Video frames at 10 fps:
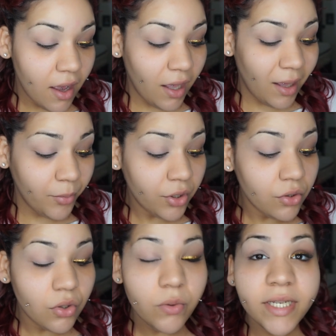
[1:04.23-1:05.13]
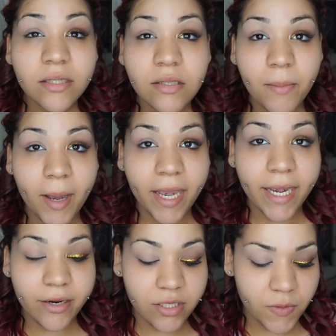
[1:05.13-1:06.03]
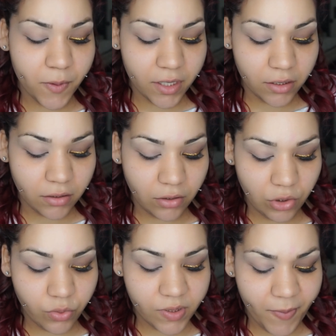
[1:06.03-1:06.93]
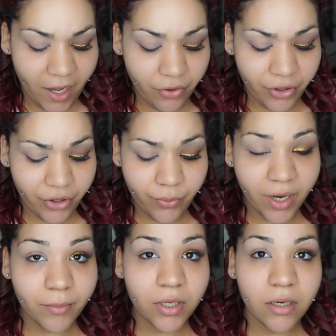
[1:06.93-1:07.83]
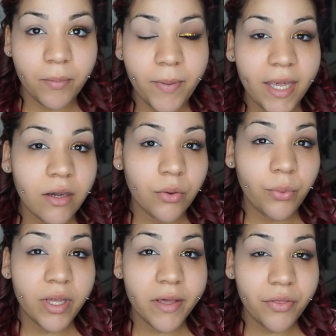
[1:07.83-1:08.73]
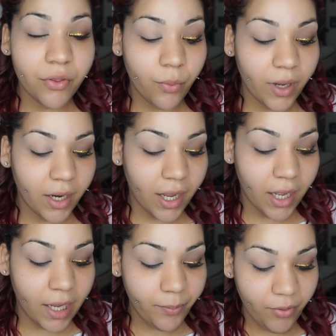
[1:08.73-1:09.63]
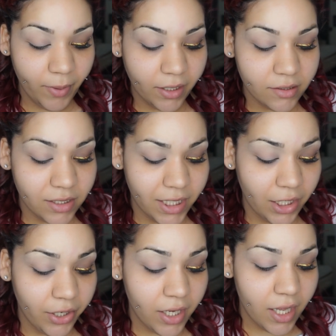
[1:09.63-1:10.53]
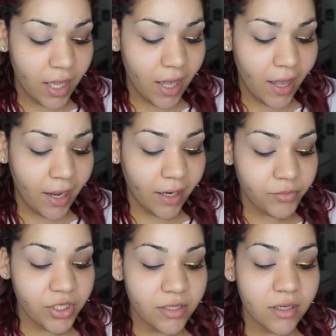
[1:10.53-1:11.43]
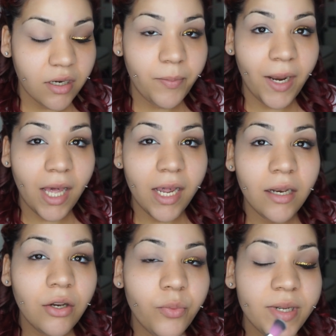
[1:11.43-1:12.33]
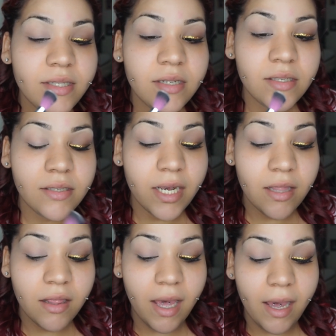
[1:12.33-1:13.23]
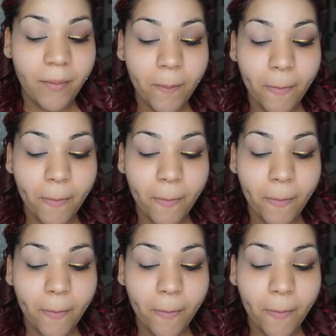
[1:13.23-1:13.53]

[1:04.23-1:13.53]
I'm gonna go into my Airspun loose powder, what I'm gonna bake with when I put my concealer. And I'm just gonna apply a little bit to set that